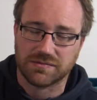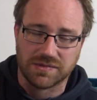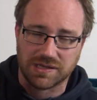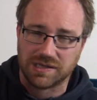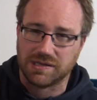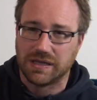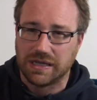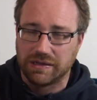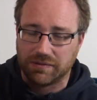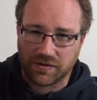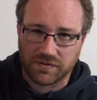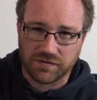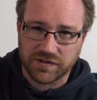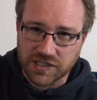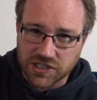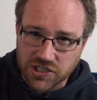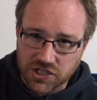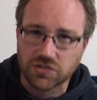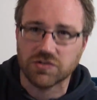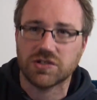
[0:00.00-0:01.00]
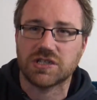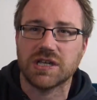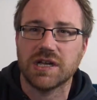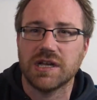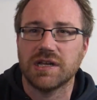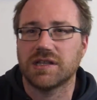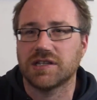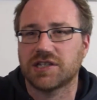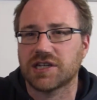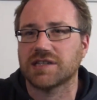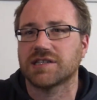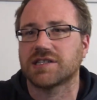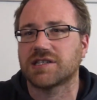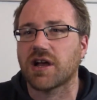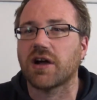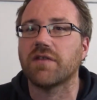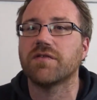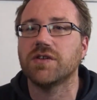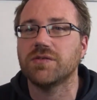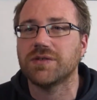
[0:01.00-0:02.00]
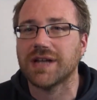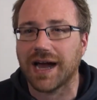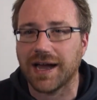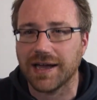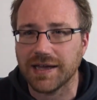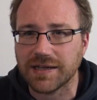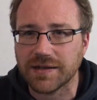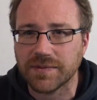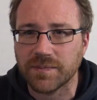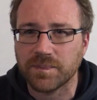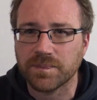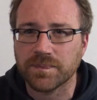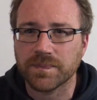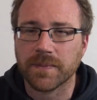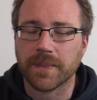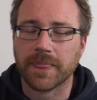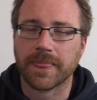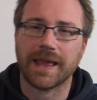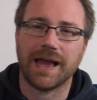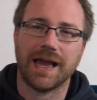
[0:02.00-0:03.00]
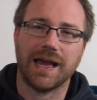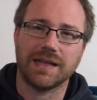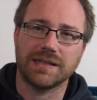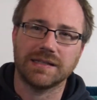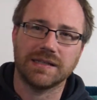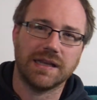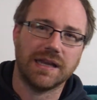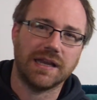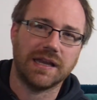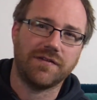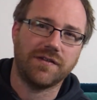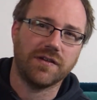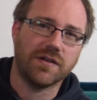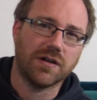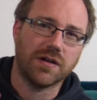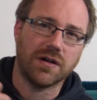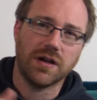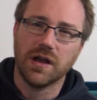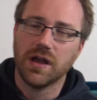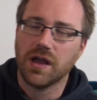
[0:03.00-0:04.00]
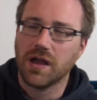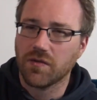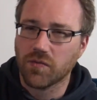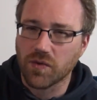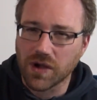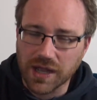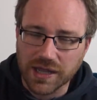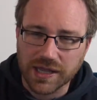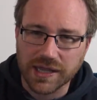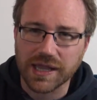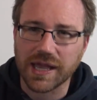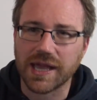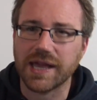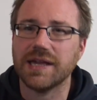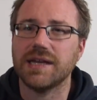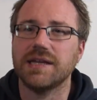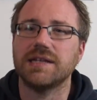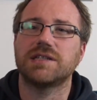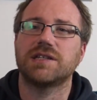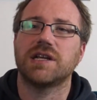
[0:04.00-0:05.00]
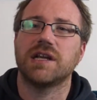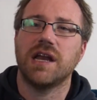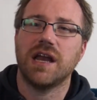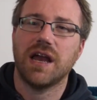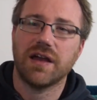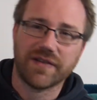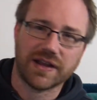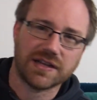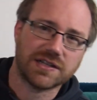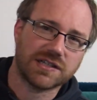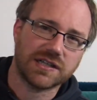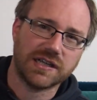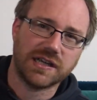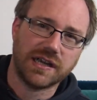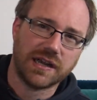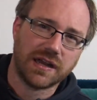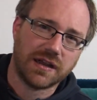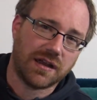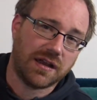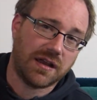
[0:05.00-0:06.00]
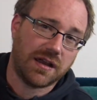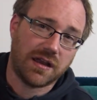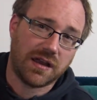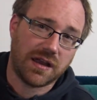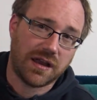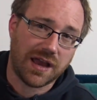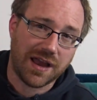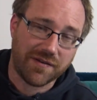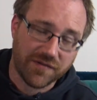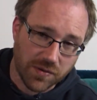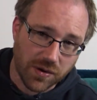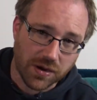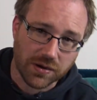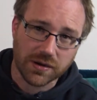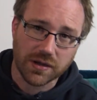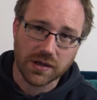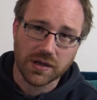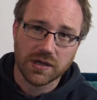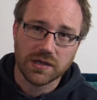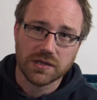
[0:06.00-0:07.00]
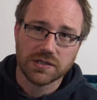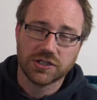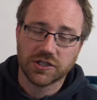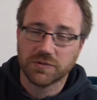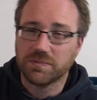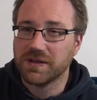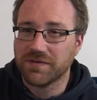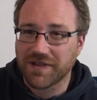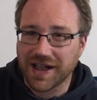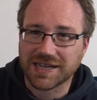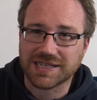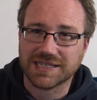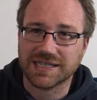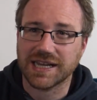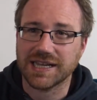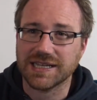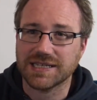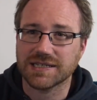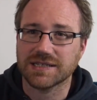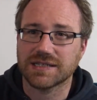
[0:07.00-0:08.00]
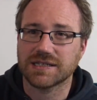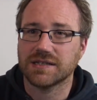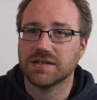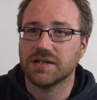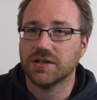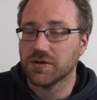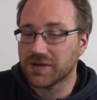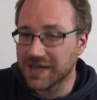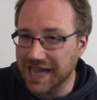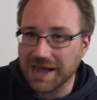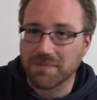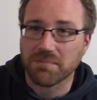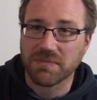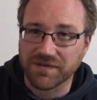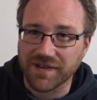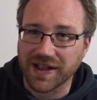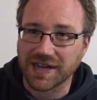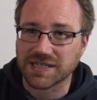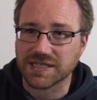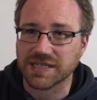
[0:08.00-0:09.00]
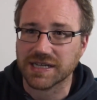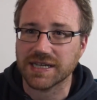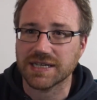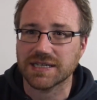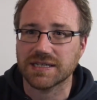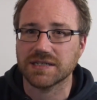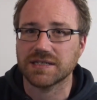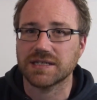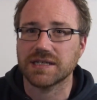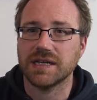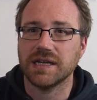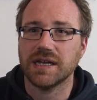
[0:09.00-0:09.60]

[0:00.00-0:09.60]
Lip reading: it will reduce the chances of you dying. And if you're working age, eventually everyone should be vaccinated who can be vaccinated.